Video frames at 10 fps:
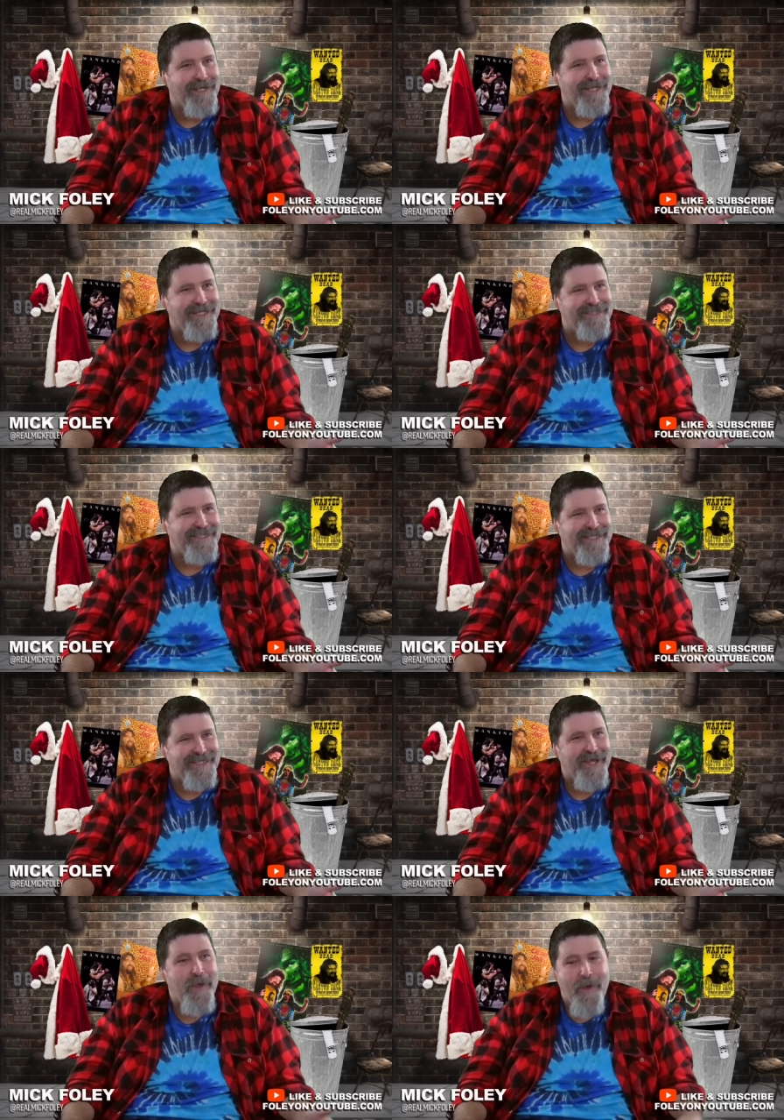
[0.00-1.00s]
he said,
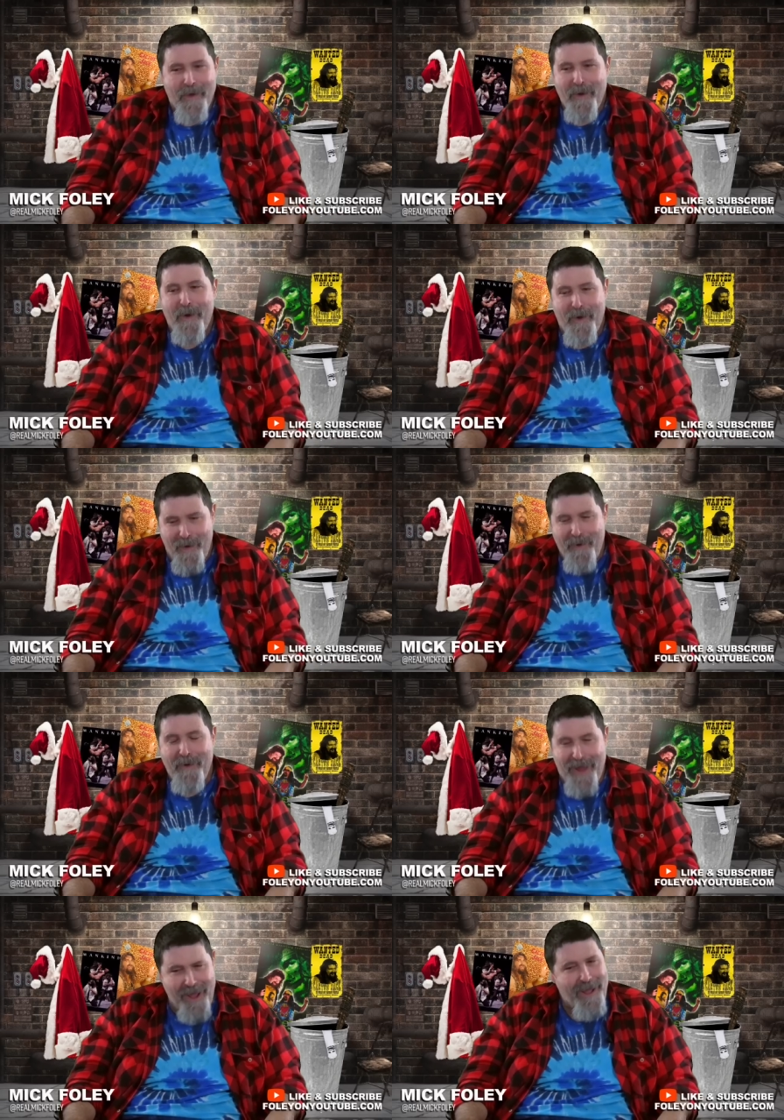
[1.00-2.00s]
Oh,
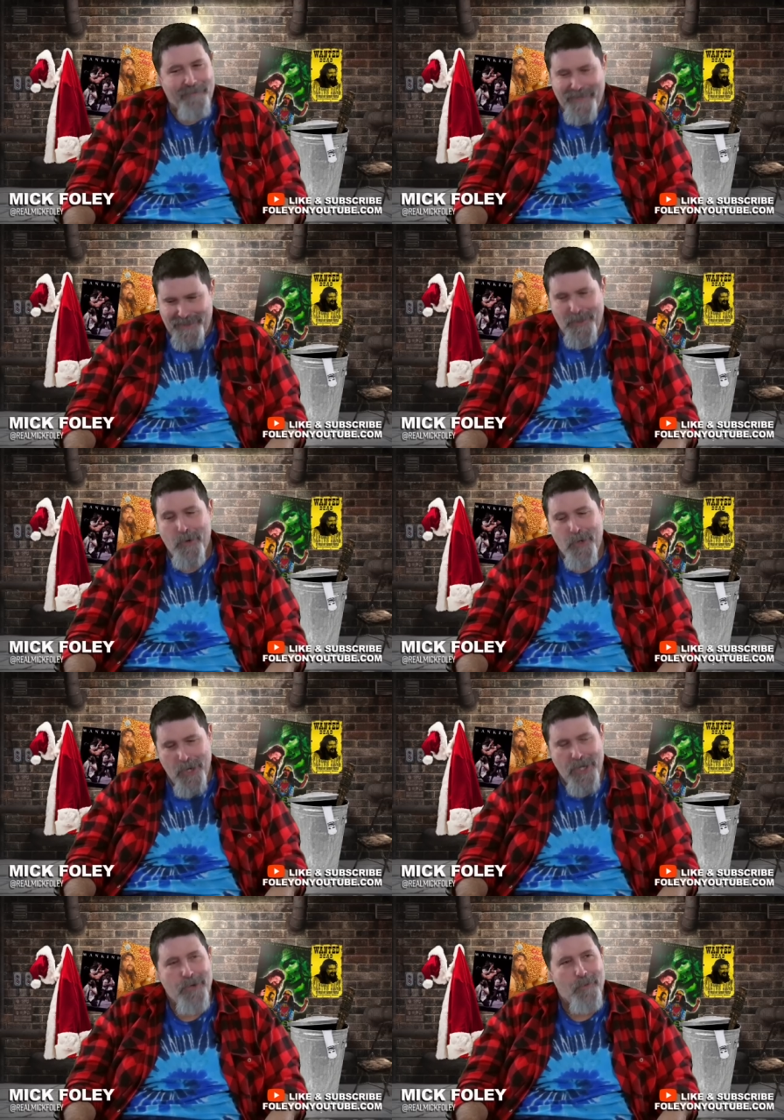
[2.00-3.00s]
yeah, it'd be so
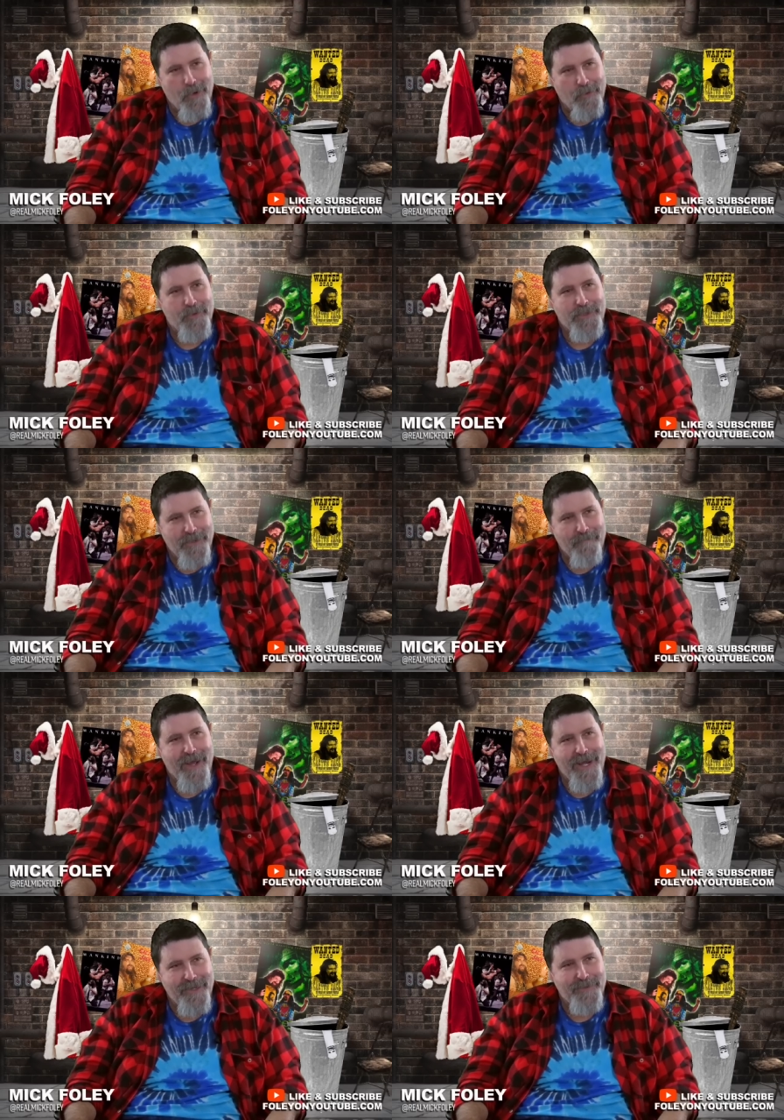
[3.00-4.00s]
good to work with
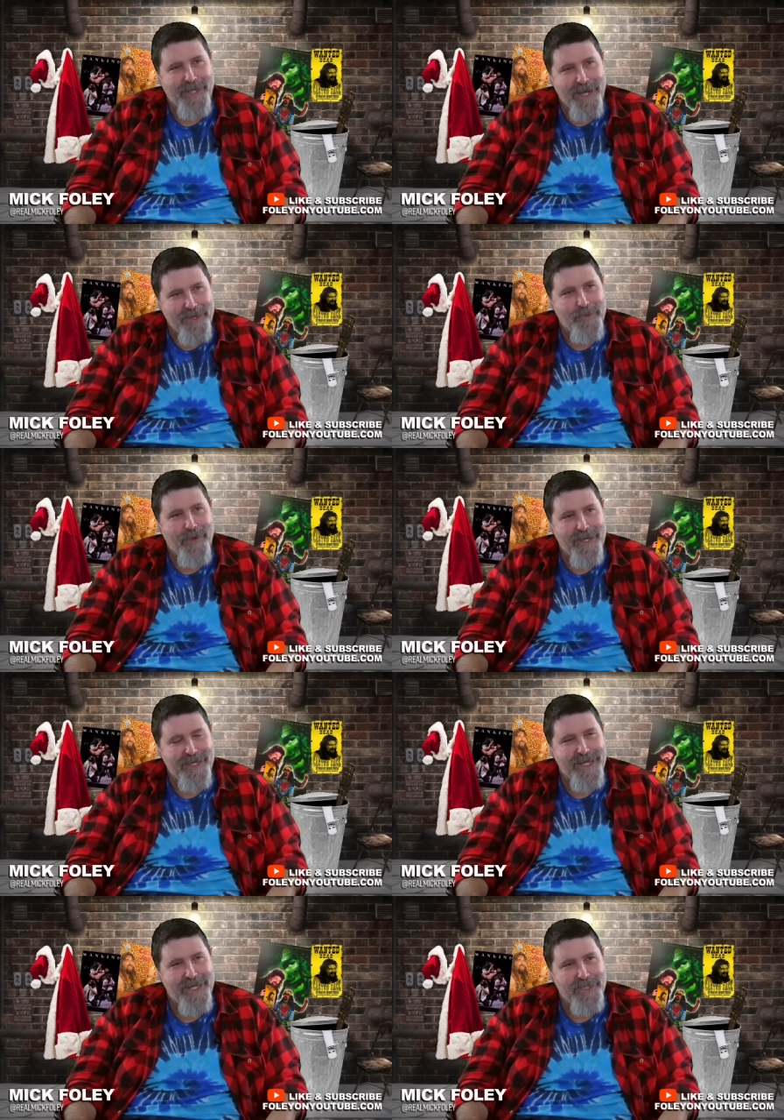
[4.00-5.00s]
somebody who's got new
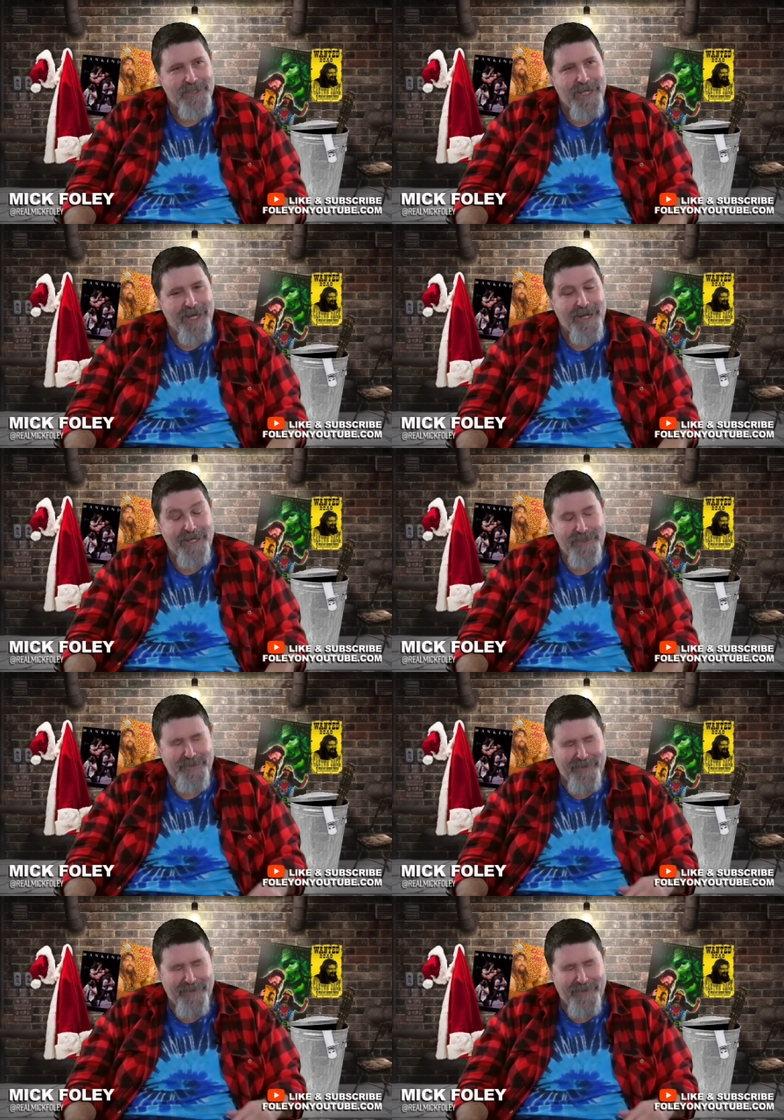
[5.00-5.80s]
ideas. And I start